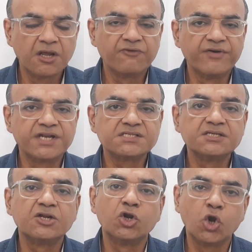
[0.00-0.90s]
Whereas in
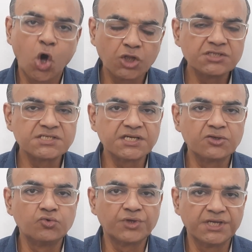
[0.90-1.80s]
a non-sick
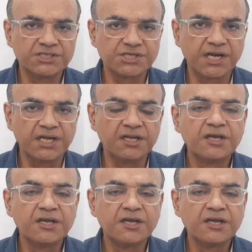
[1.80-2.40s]
looking child,